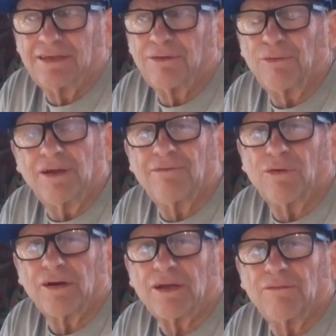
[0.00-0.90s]

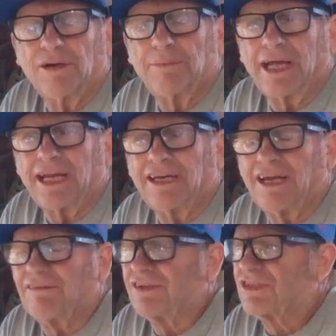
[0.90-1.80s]
340 career batting
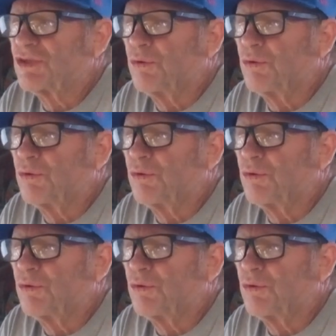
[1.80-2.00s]
average,